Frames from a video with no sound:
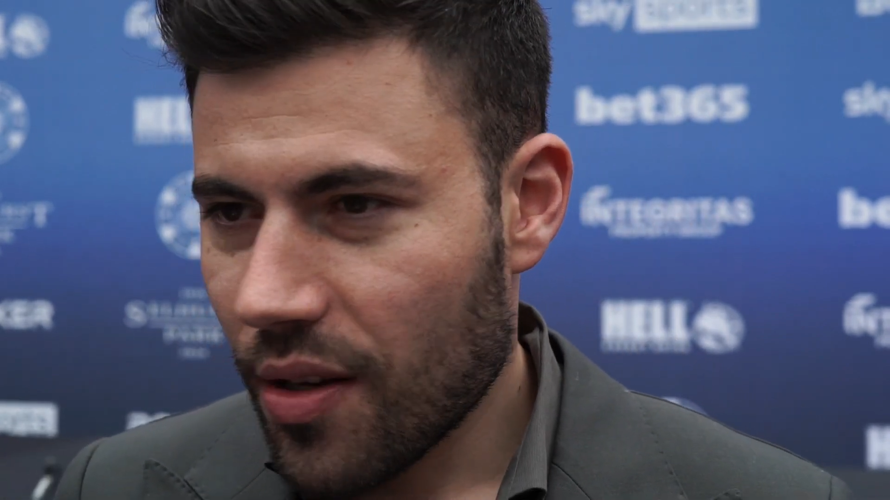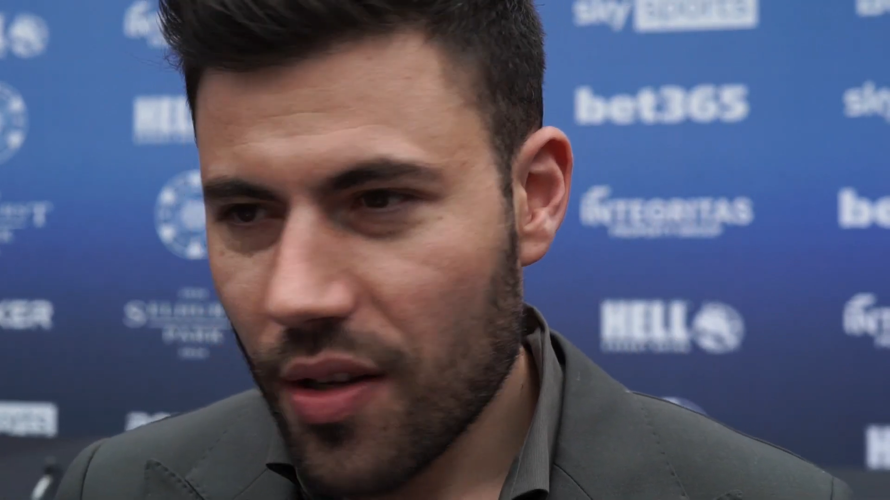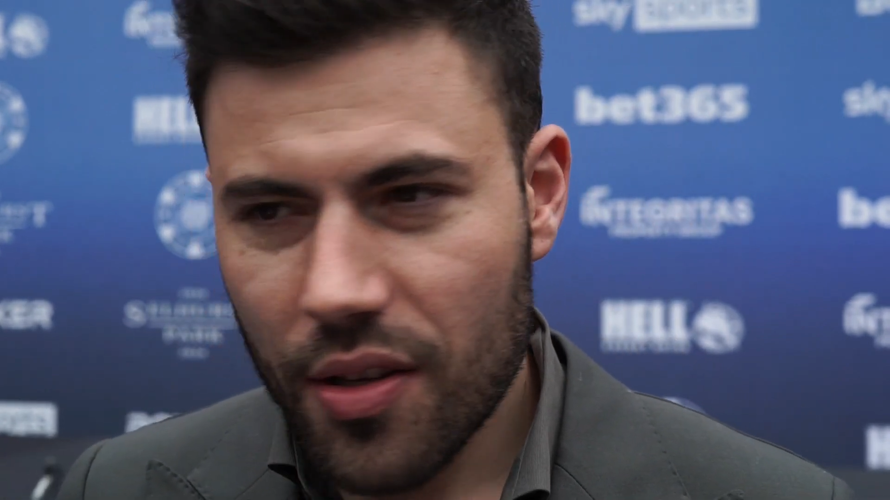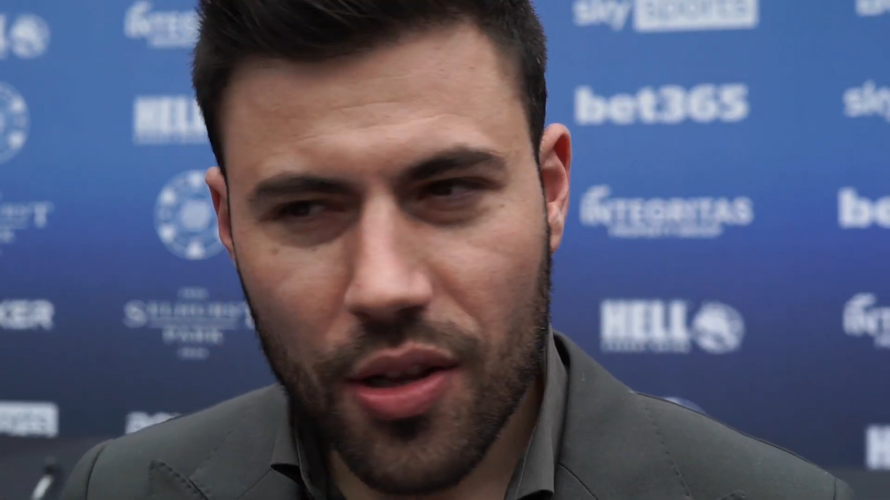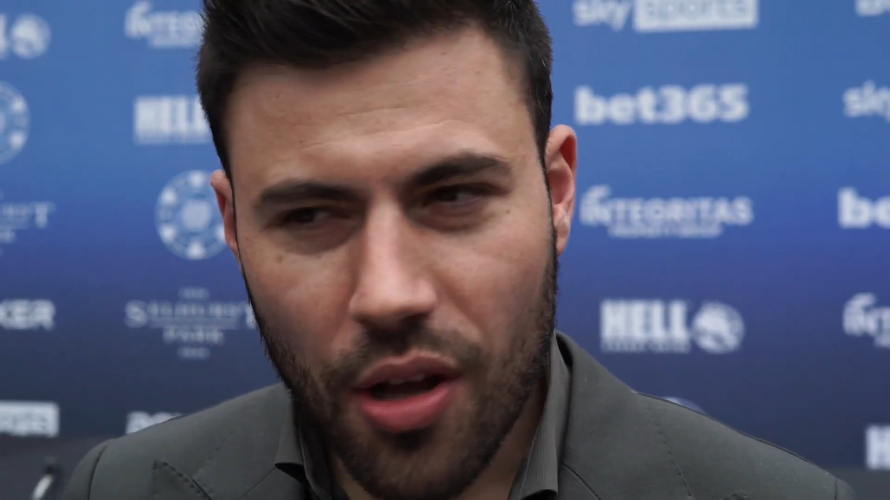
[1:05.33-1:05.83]

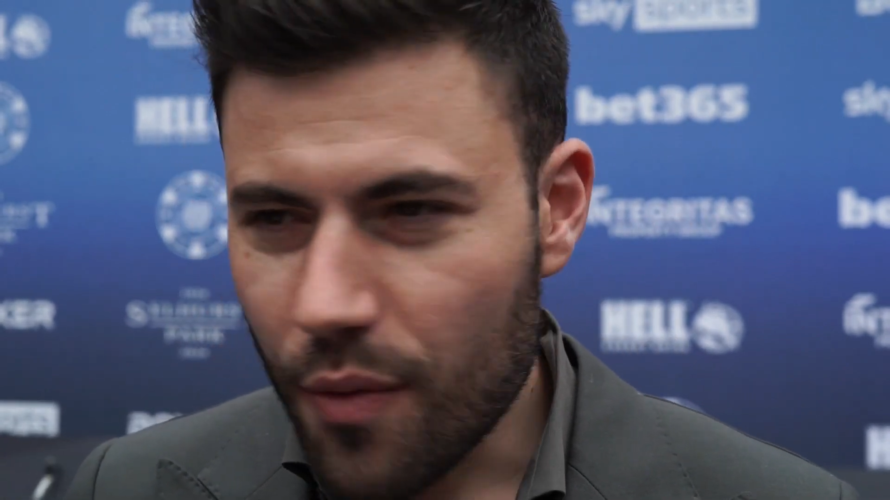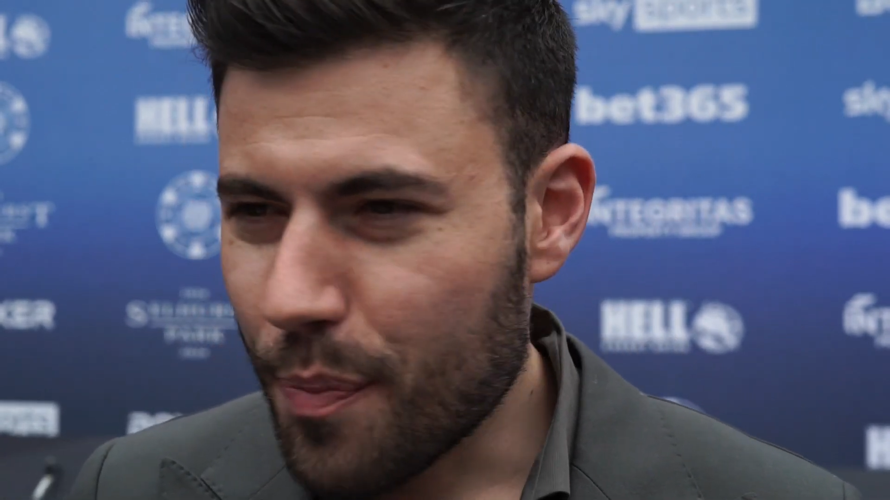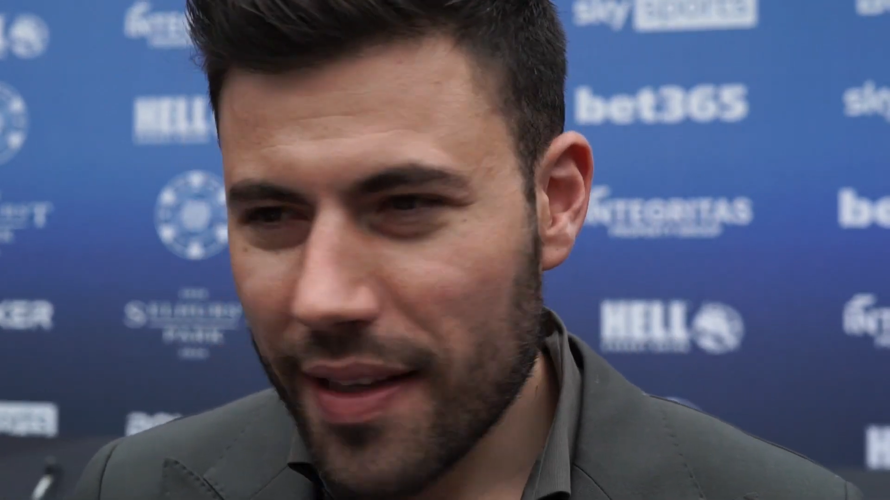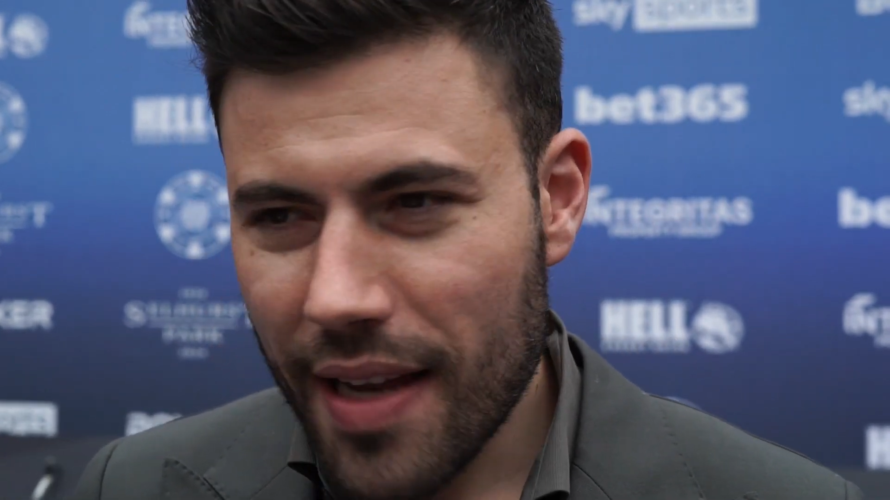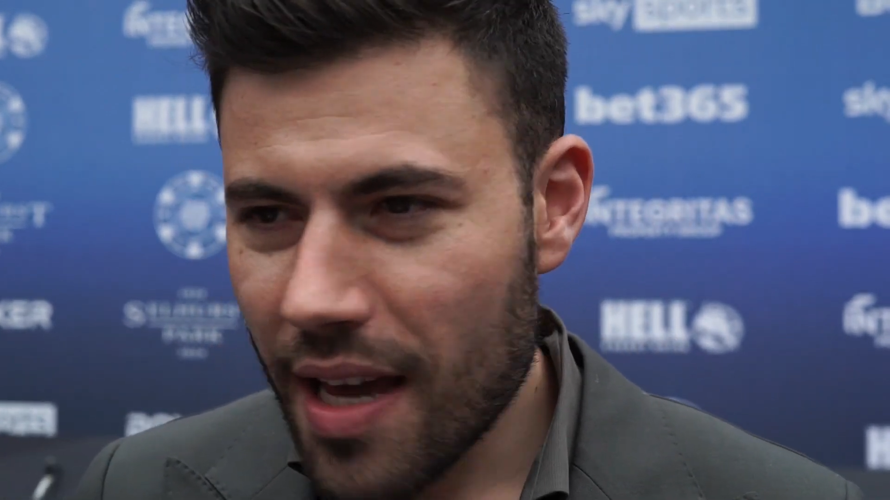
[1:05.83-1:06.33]
A lot of
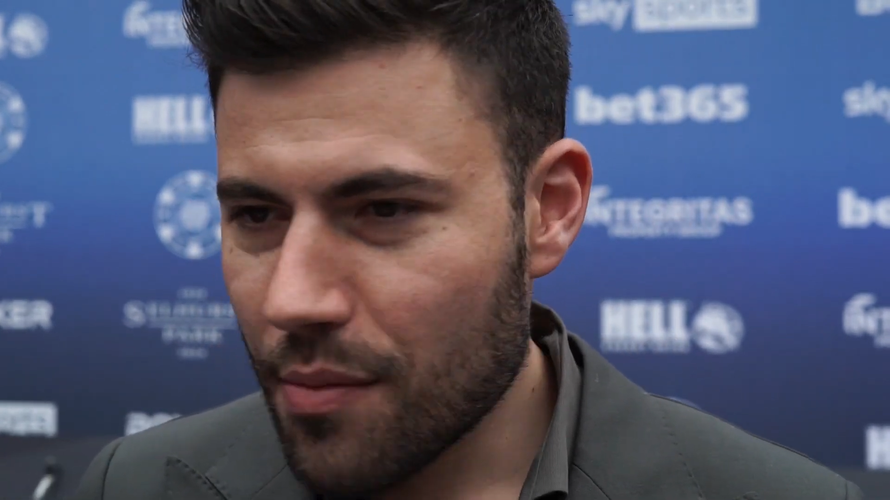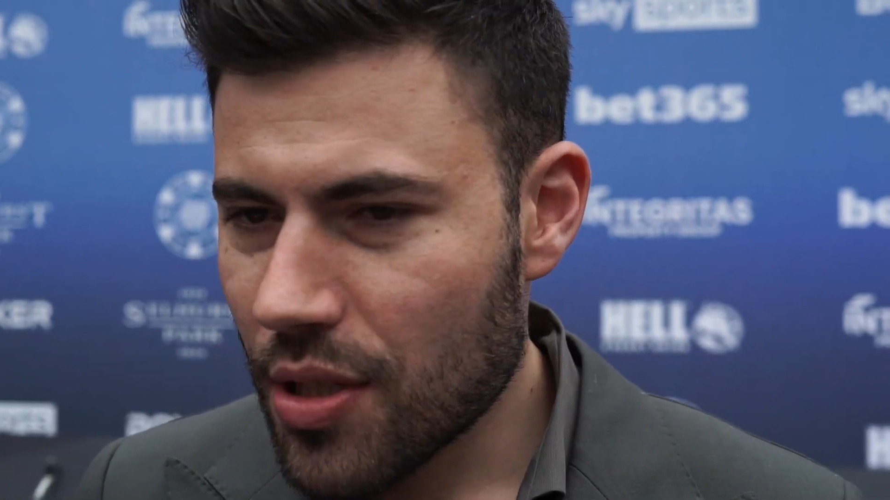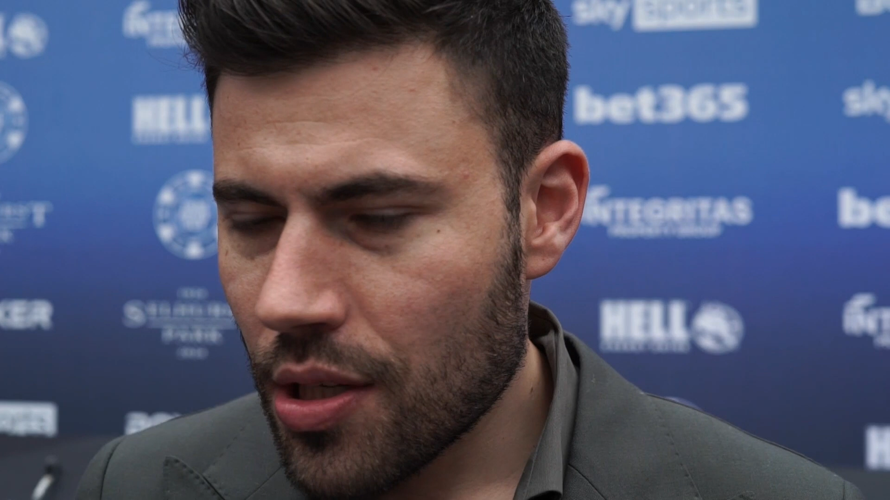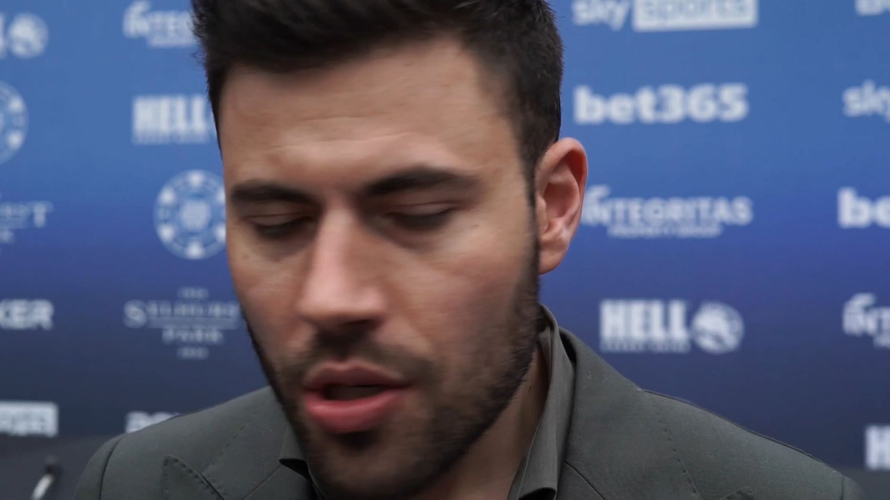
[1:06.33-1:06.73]
big names,